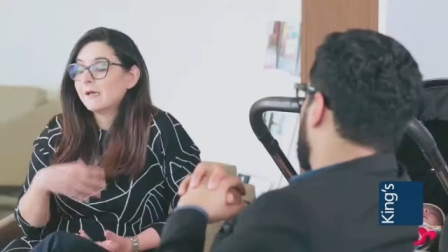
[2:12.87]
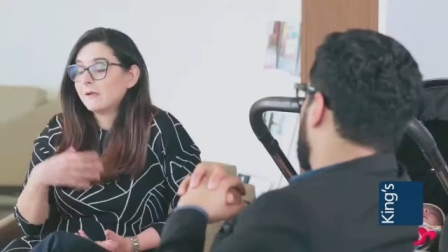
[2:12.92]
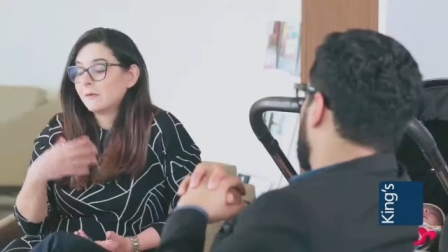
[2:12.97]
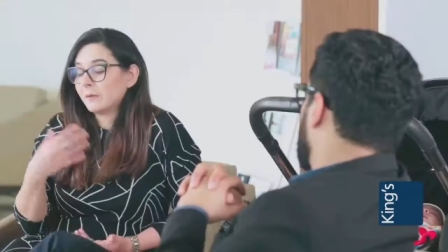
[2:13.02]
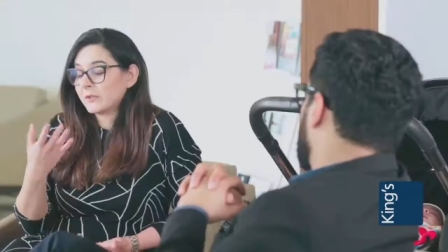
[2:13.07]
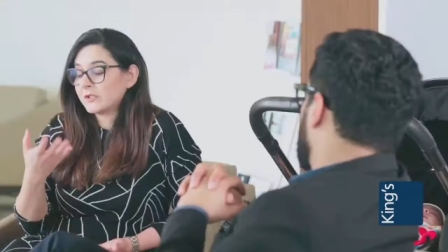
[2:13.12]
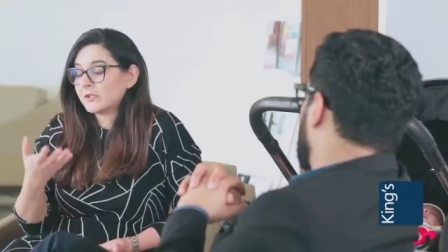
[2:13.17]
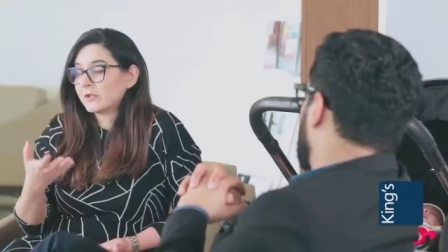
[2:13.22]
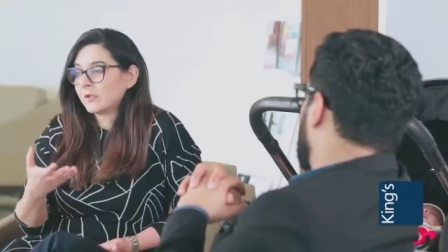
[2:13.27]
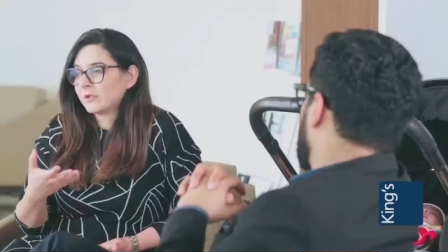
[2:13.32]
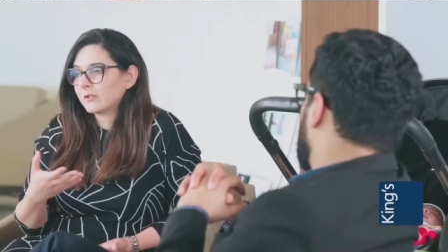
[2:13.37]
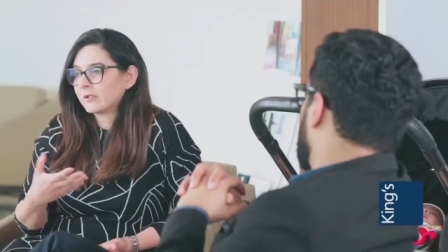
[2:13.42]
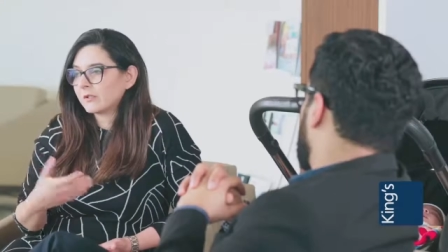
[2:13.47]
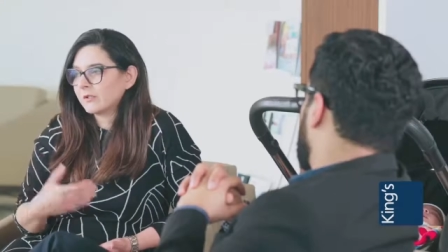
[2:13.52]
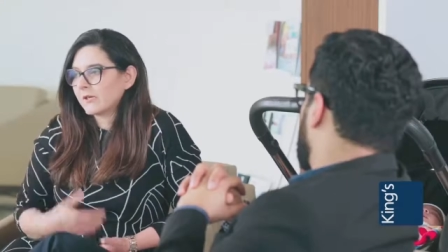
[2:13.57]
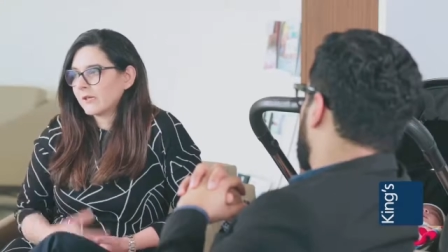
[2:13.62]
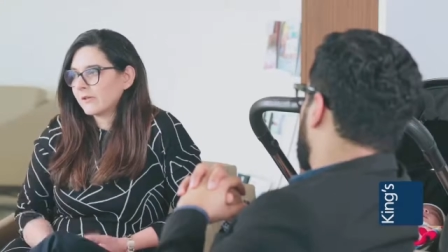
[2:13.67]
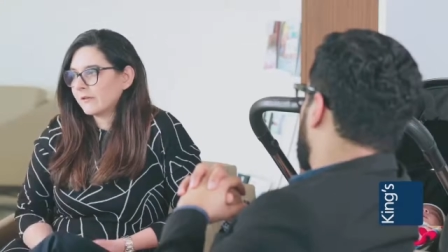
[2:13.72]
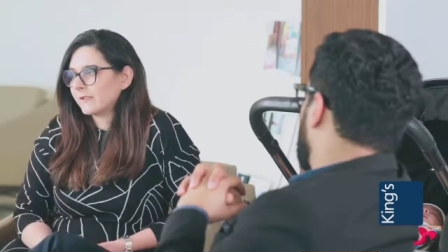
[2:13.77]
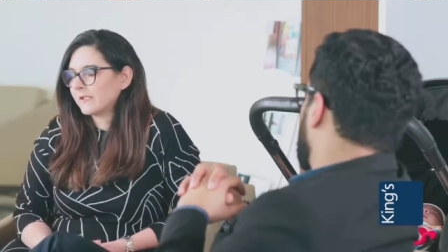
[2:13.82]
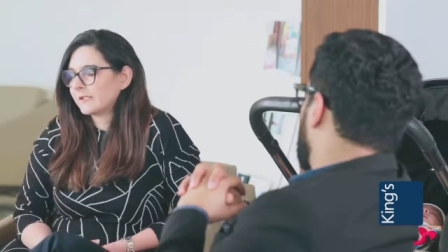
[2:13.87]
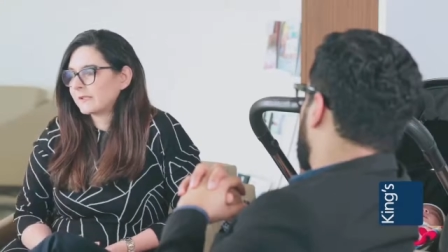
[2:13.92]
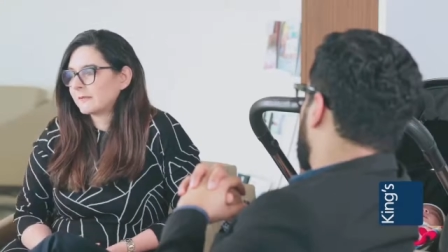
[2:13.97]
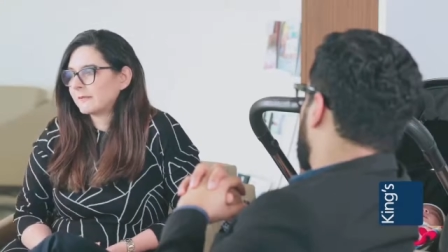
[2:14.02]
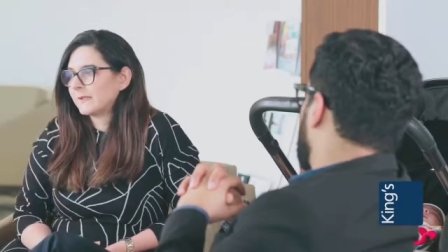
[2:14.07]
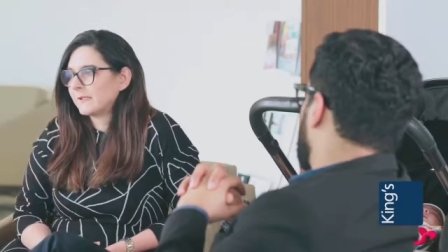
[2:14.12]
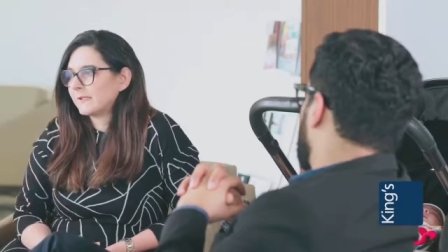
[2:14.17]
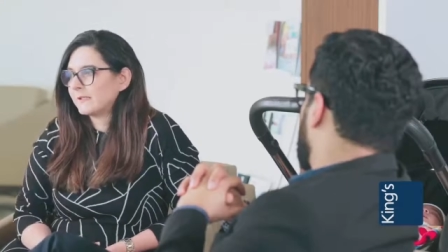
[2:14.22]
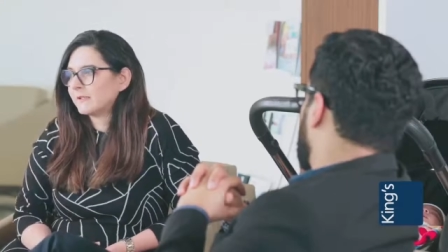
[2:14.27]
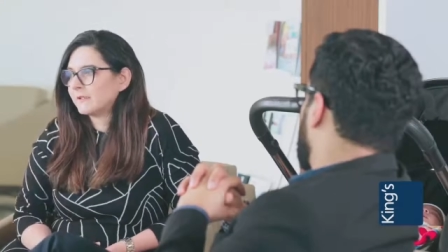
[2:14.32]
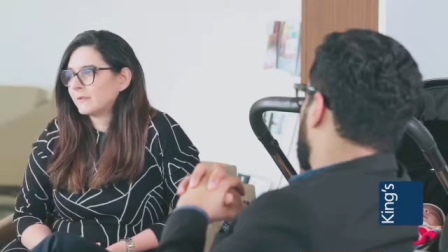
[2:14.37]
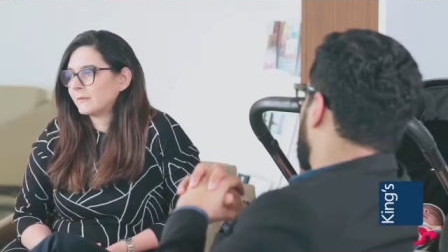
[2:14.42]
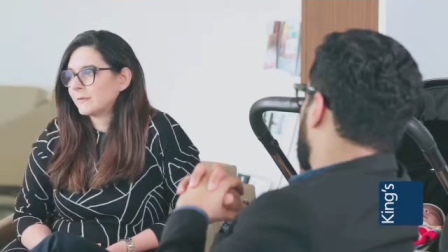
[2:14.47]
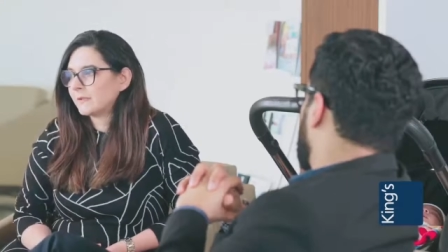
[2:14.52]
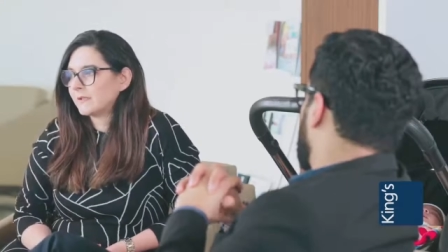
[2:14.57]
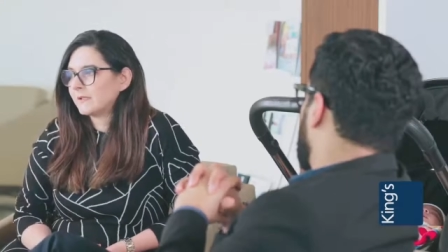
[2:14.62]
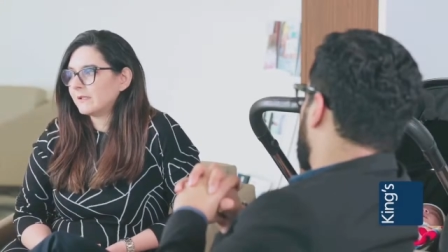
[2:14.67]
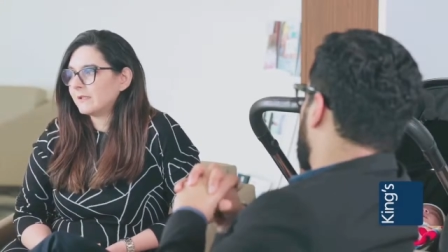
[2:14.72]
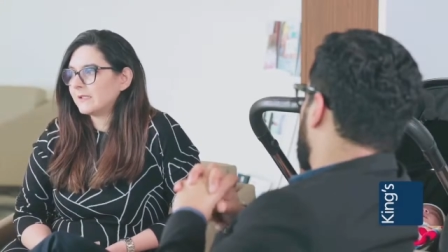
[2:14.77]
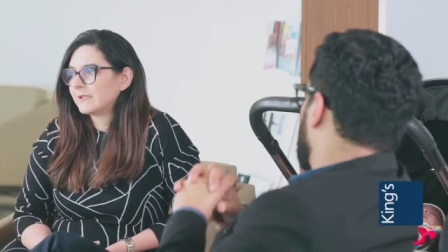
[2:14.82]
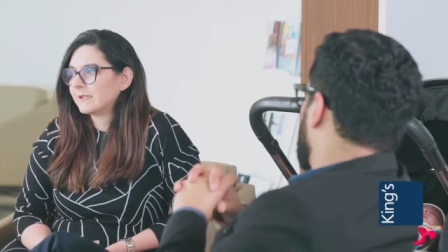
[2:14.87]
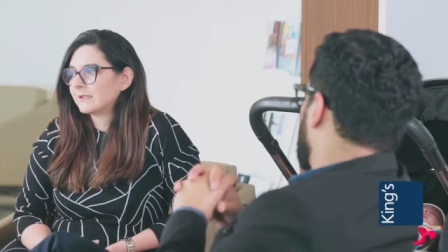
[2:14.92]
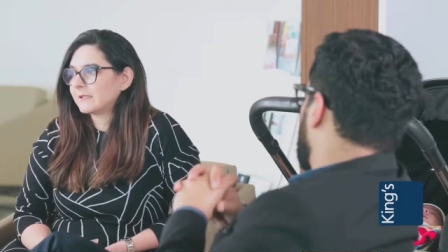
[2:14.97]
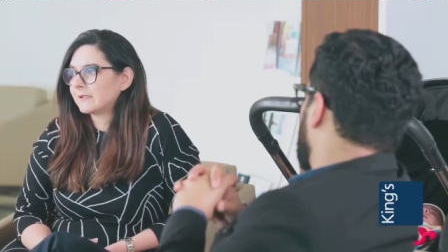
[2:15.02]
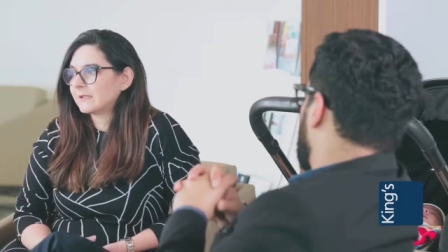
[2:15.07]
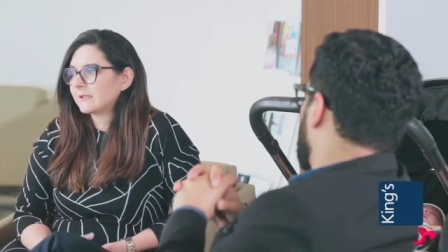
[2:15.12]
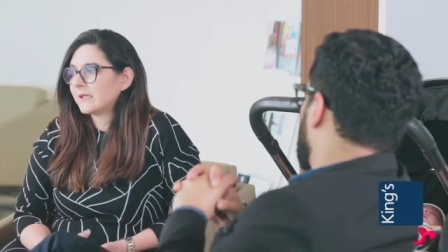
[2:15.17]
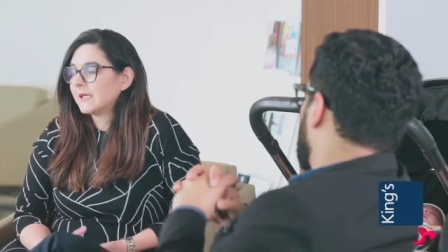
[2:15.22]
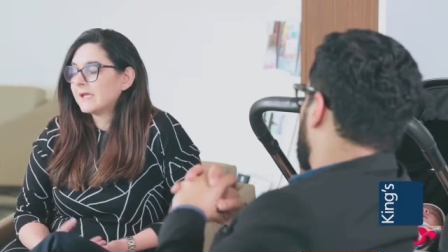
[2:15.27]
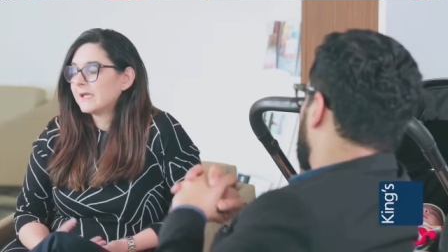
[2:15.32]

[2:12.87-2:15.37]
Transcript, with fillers: which Dr. Gowri explained to me, is